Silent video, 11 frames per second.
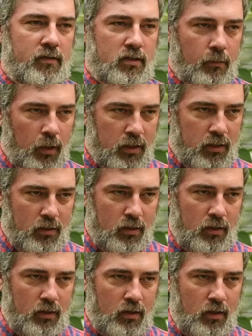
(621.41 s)

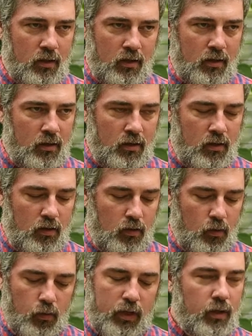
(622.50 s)
commercially,
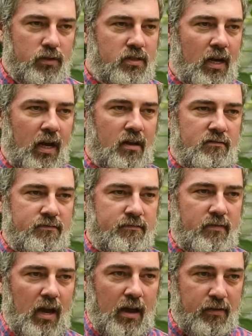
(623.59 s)
we lose sight of
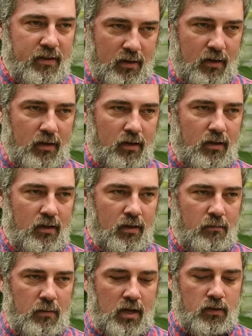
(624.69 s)
everything that
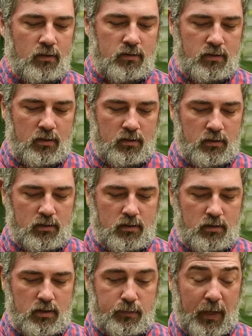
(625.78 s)
made those seeds
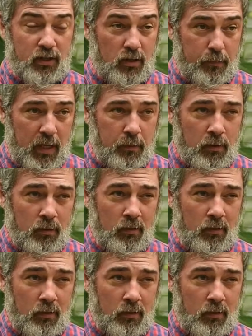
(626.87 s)
special to people